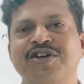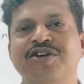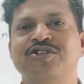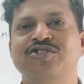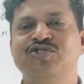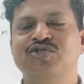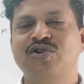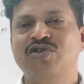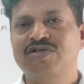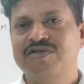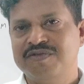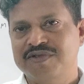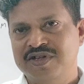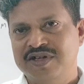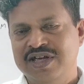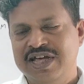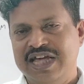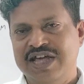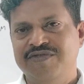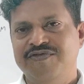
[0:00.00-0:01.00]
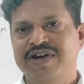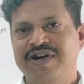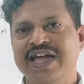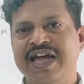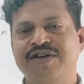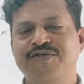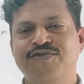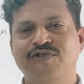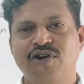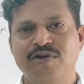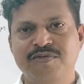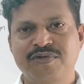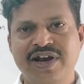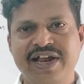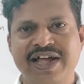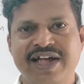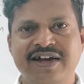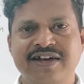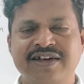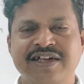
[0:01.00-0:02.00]
So if I can
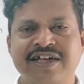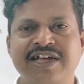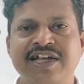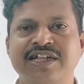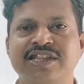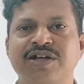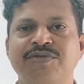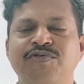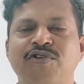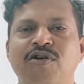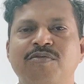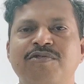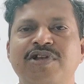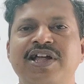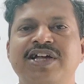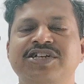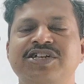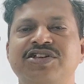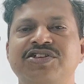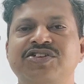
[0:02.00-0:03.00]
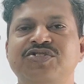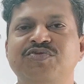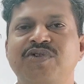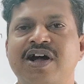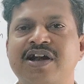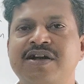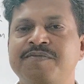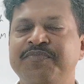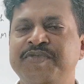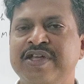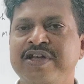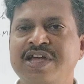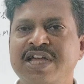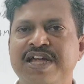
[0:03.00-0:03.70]
formulate, the formulation is what?